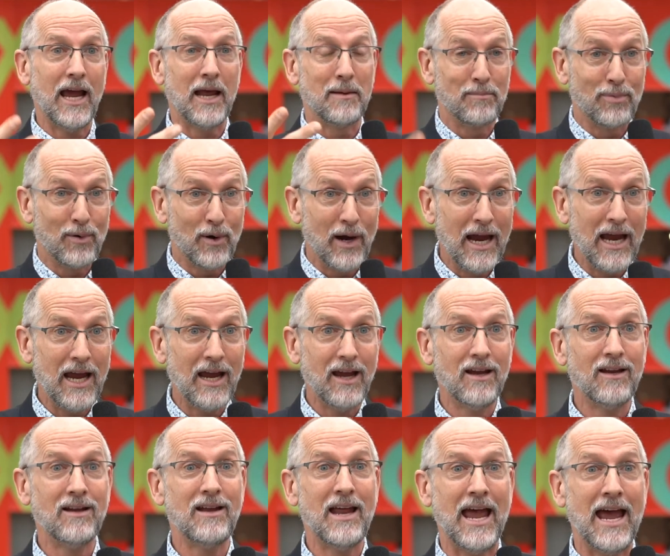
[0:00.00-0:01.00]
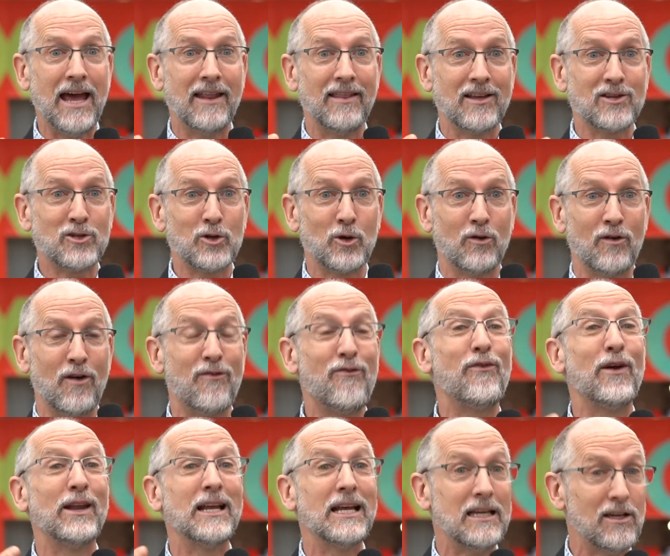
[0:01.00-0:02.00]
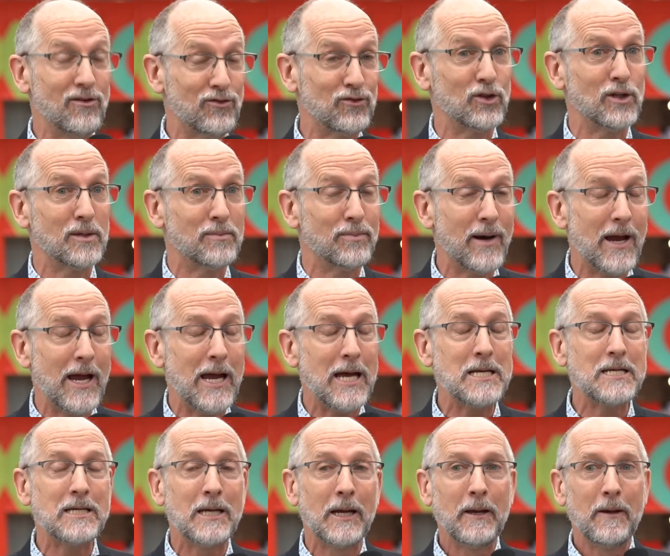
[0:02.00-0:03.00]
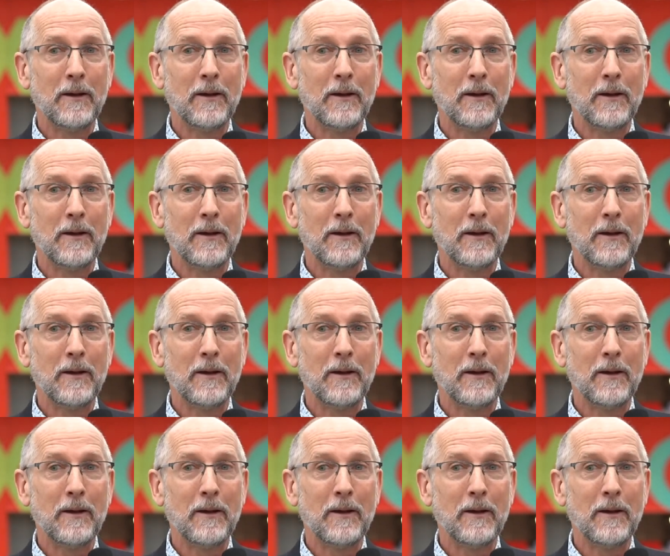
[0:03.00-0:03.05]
and brain and the sort of affinity for a brand,